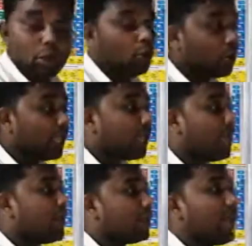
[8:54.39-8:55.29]
okay,
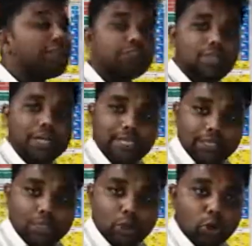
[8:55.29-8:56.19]

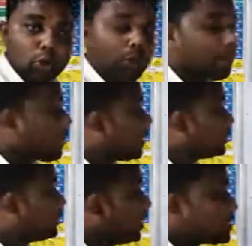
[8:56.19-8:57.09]
naphthalene, okay,
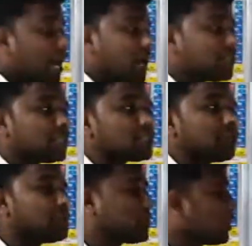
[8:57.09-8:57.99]
these are the
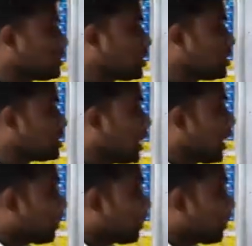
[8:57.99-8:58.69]
substances